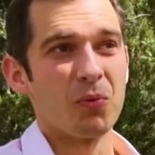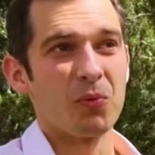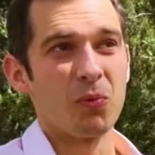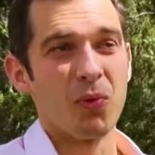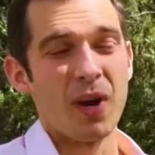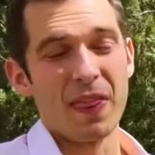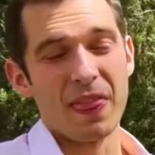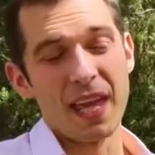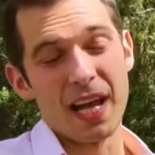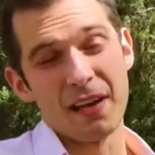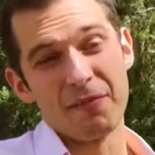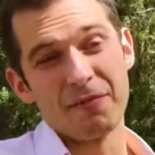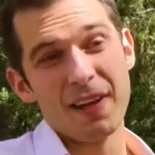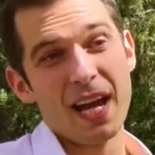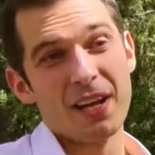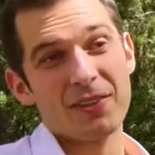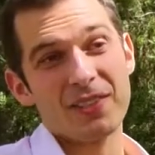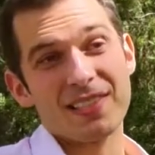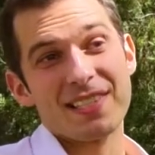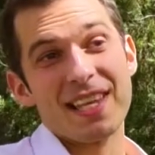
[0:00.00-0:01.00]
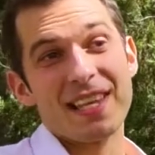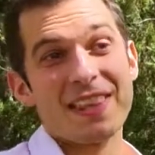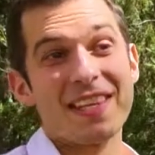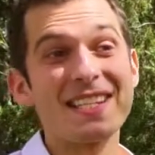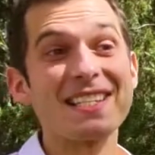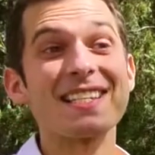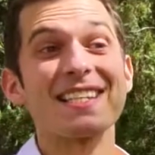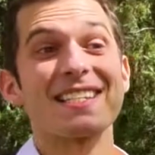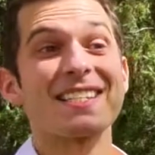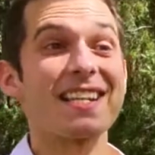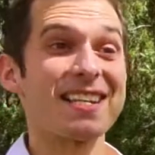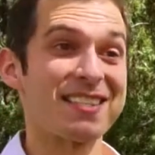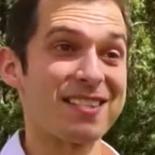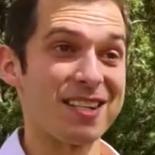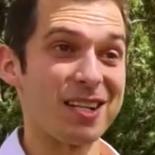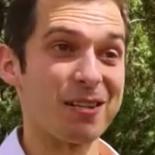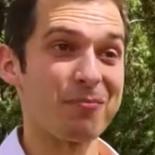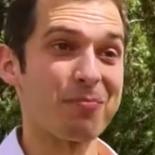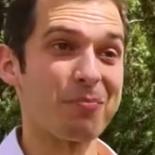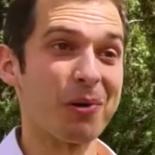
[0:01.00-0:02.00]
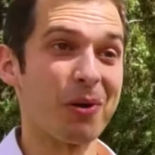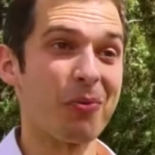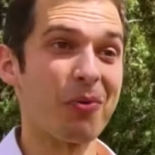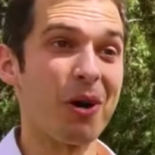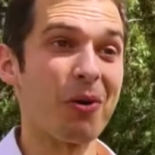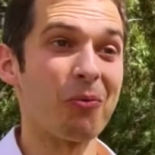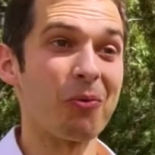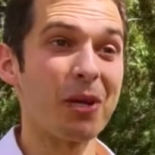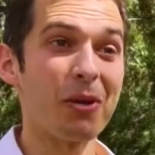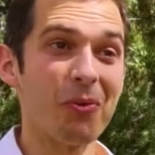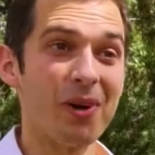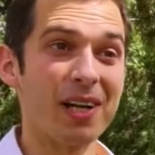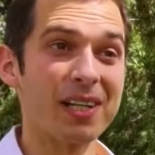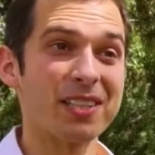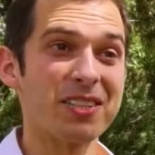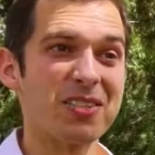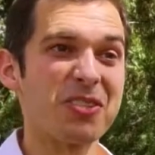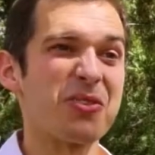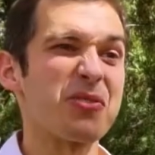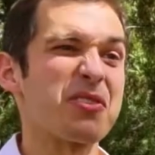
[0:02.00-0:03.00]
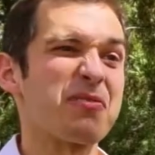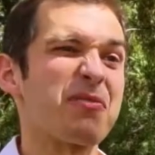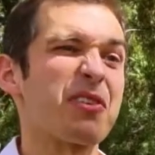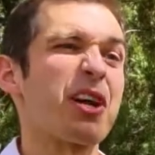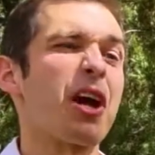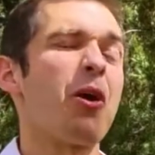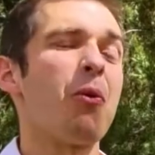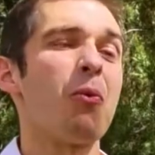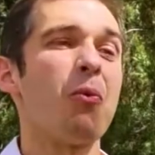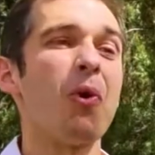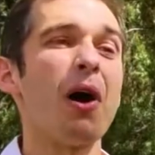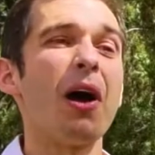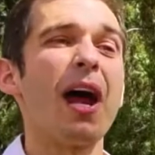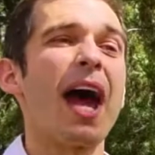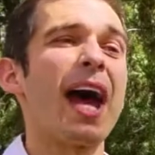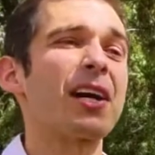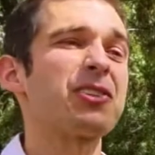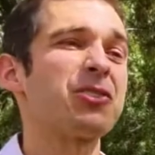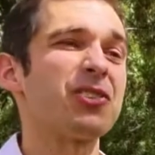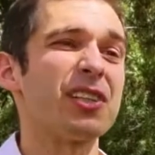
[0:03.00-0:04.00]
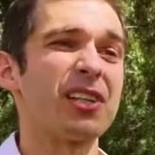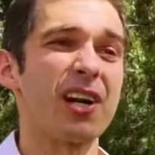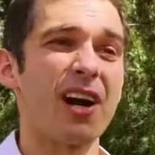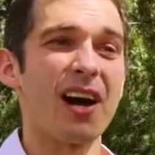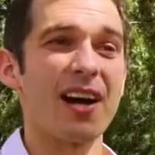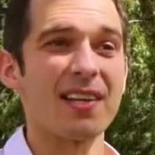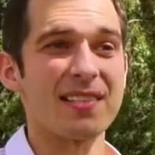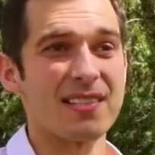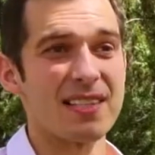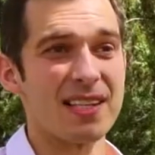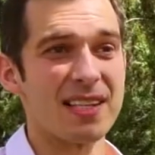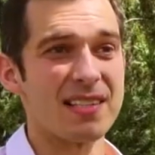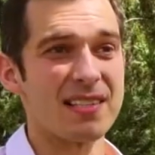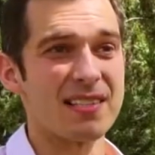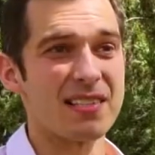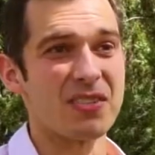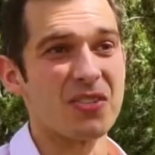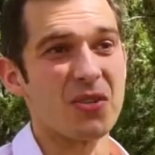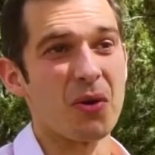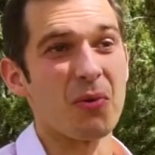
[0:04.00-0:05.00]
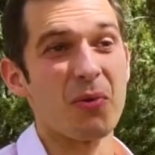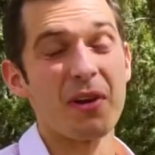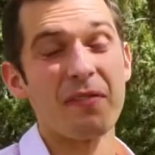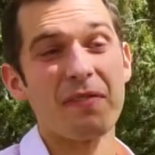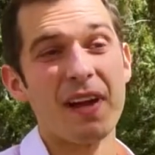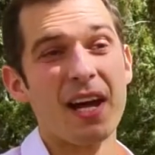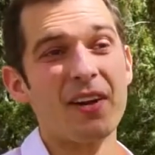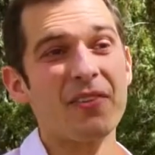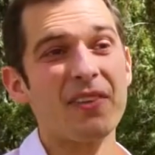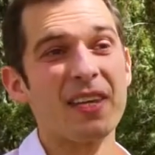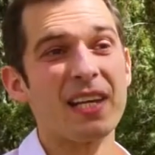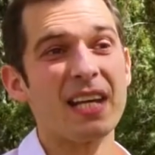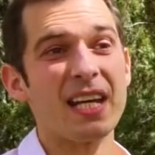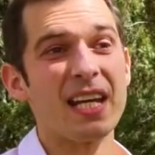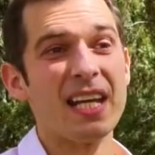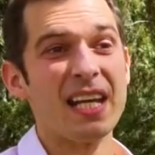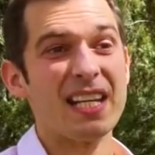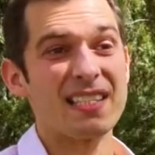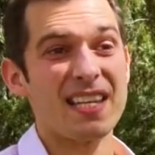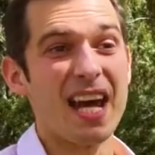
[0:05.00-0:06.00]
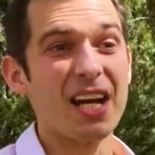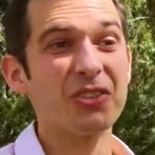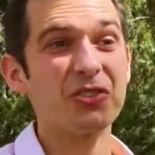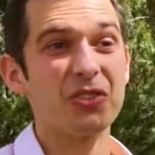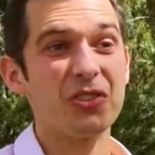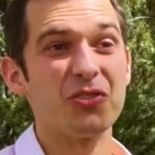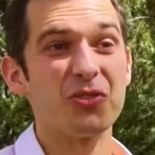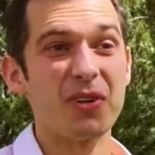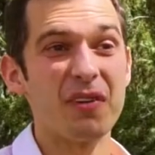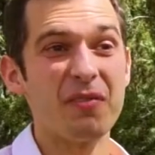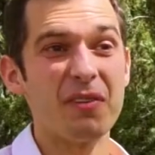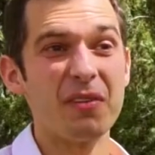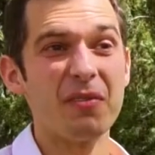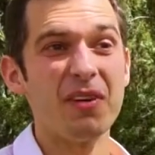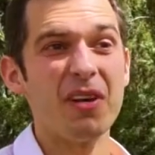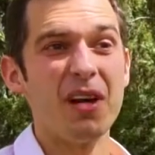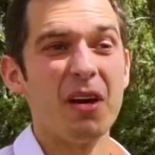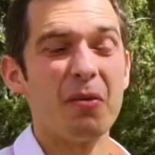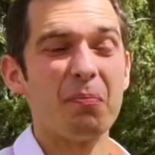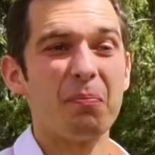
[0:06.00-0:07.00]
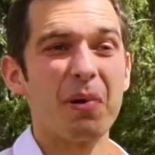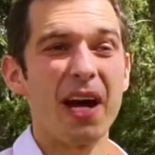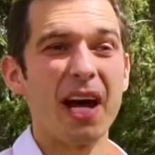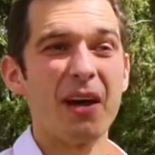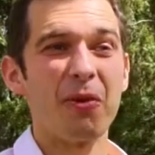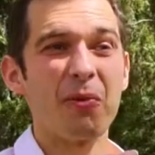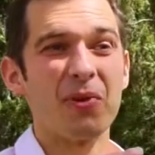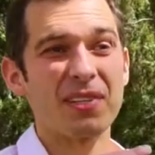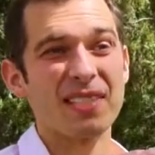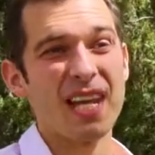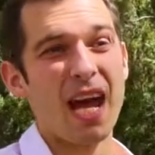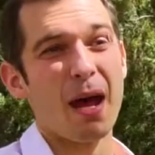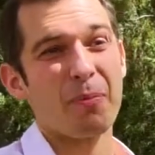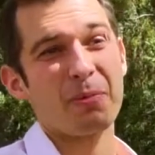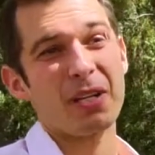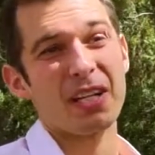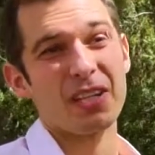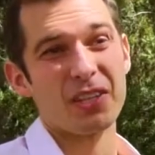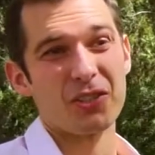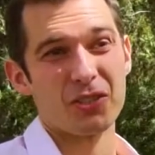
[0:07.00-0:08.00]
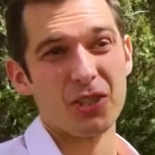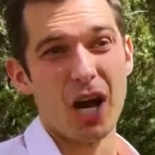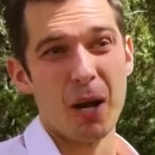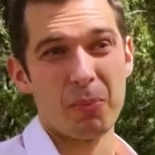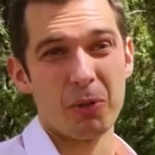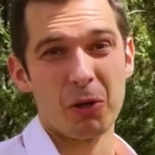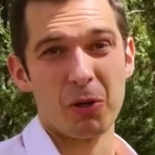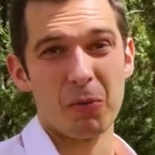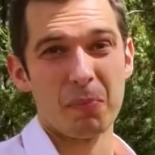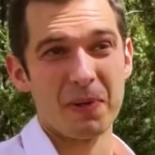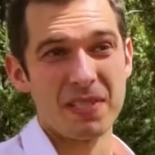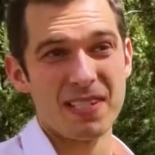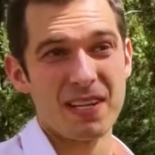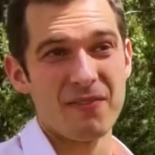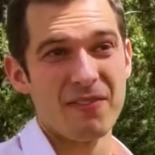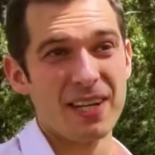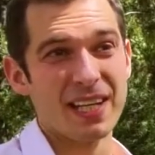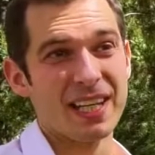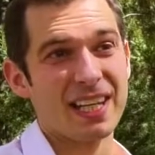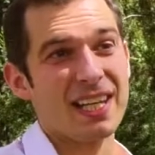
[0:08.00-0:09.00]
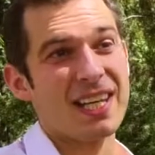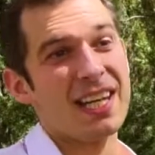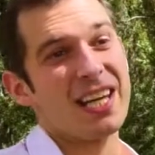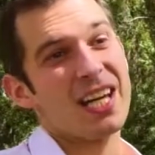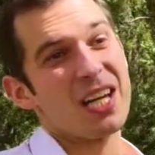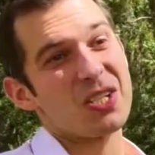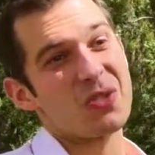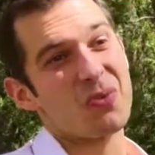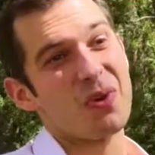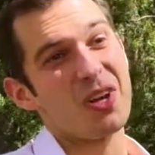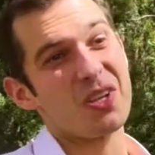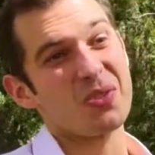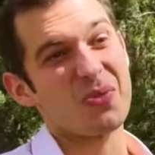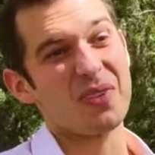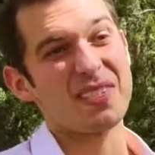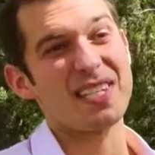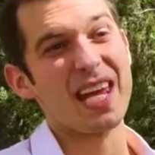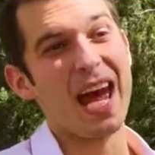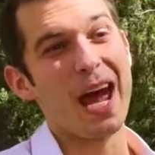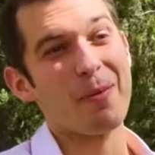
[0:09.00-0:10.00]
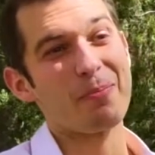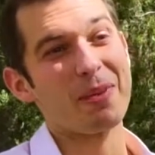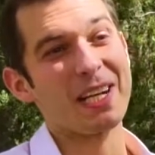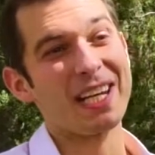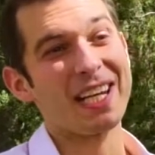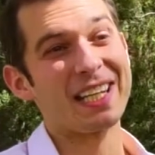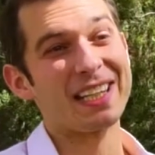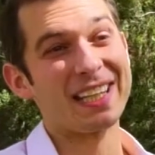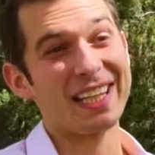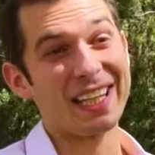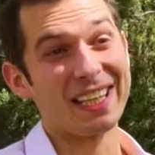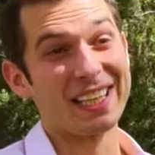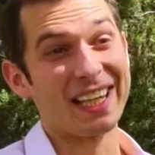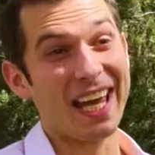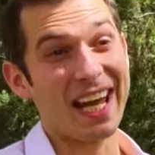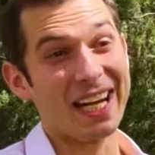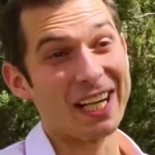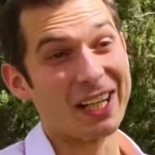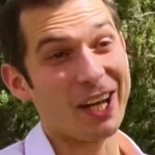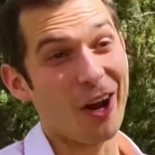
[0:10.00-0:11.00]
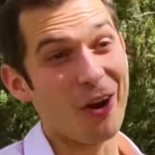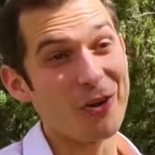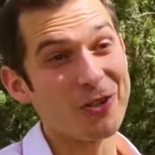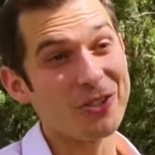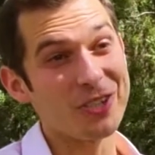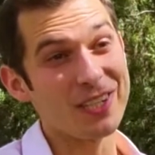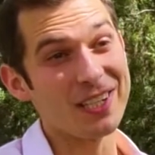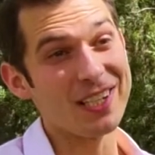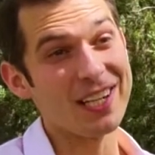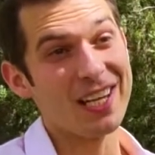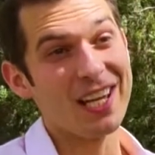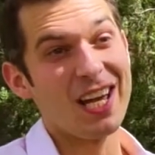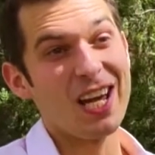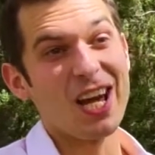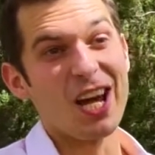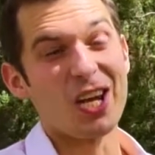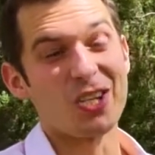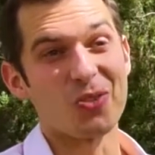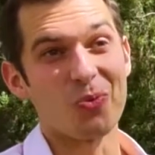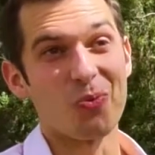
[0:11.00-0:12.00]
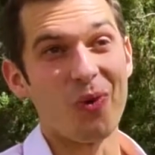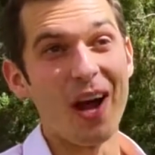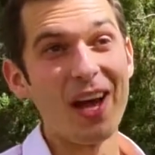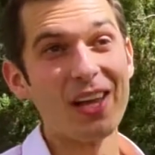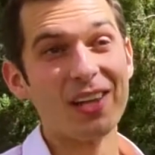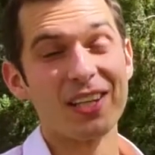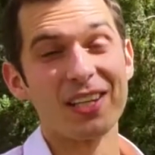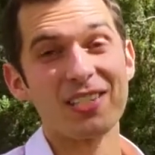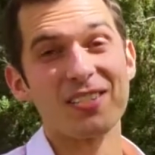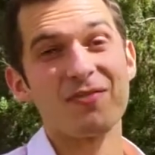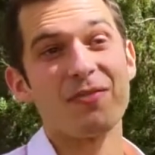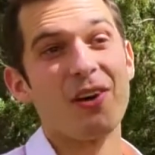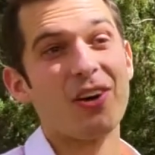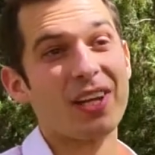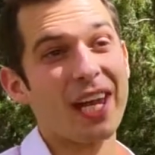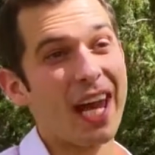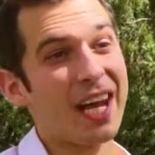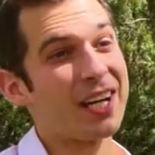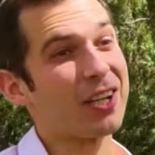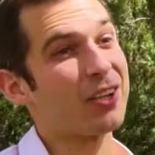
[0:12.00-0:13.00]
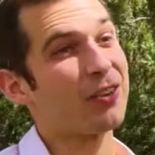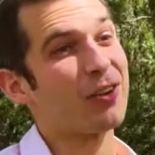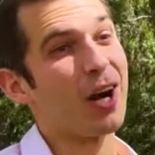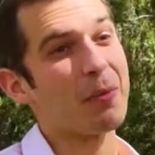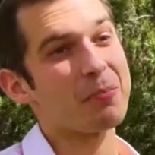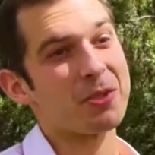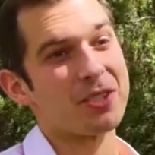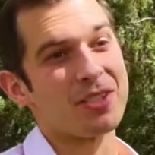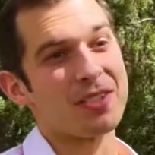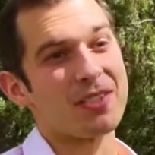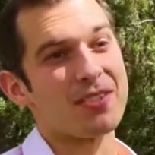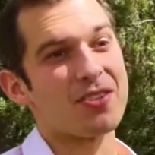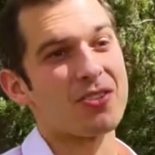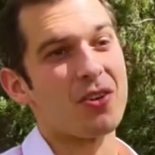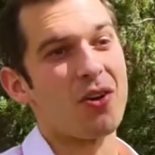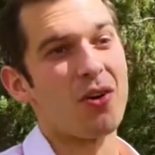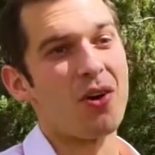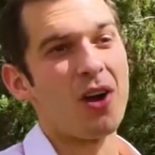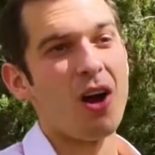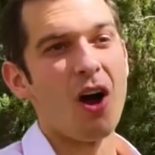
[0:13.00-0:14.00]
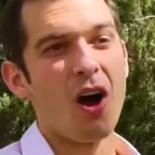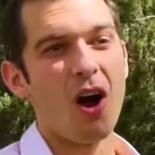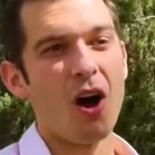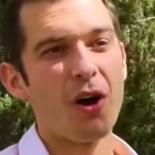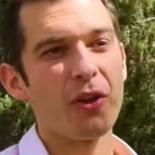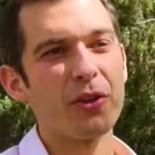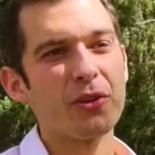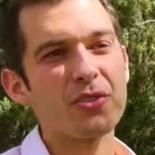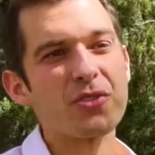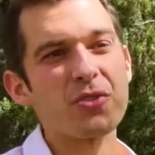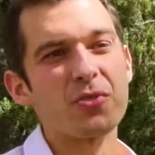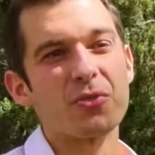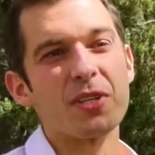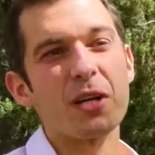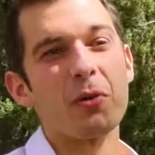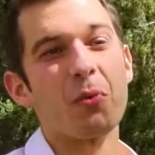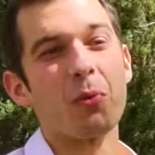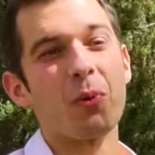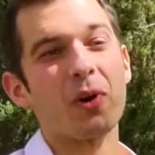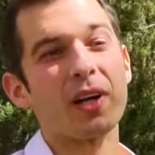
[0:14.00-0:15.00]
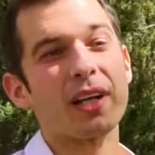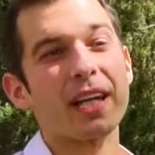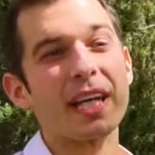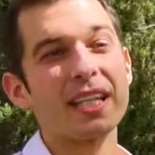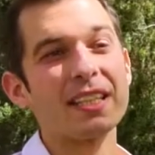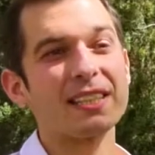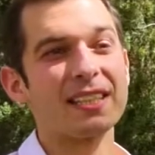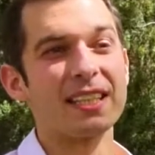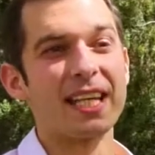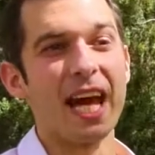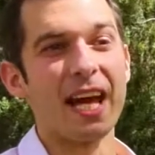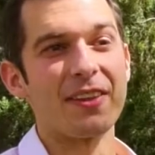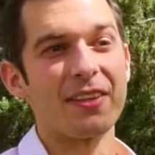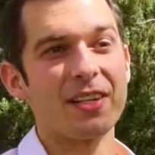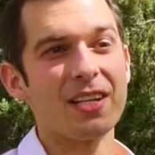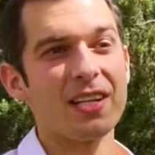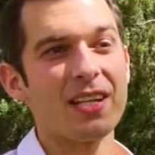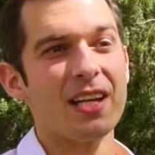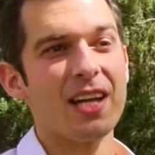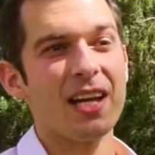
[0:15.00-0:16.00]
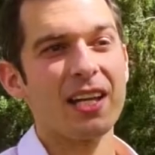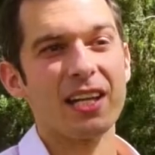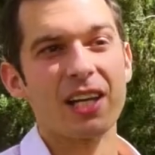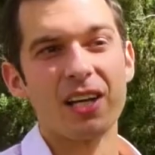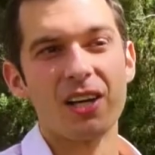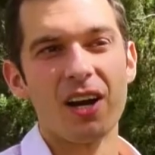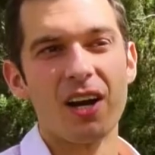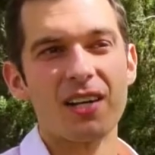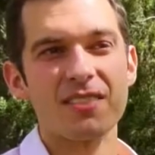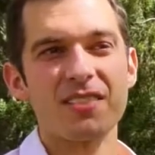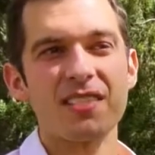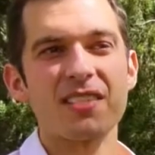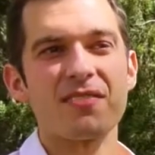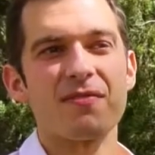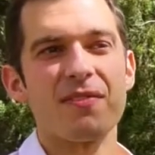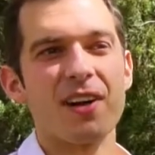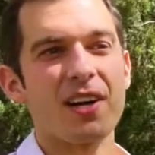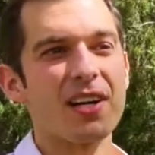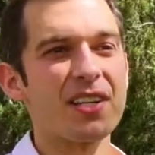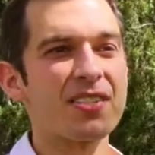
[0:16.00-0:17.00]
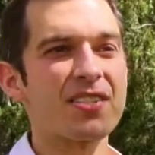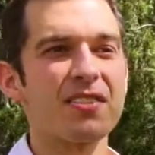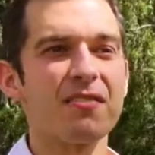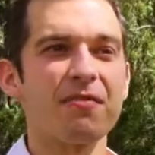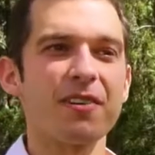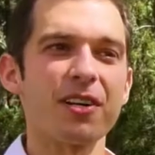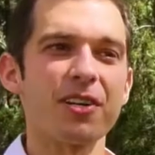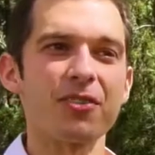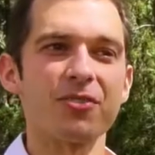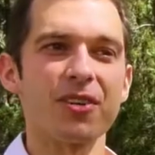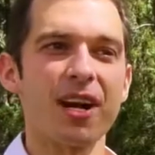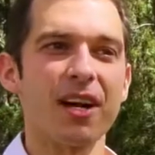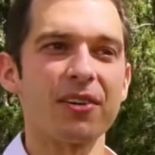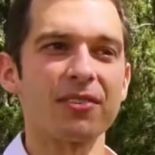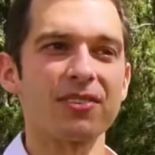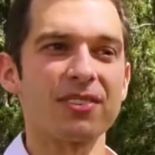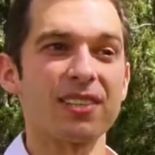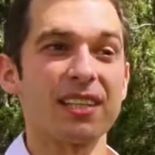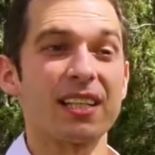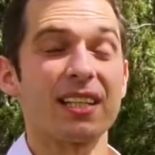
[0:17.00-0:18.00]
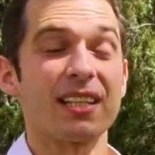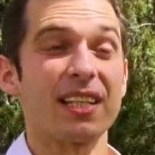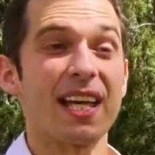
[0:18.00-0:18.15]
what they had found is that these existed, but what we wanted to do is figure out what actually caused this. And so we found that it's actually driven by what's happening in the tropical Pacific, as well as what's happening in the Atlantic Ocean, as well as volcanic eruptions. So all those three working together can cause these very severe droughts that can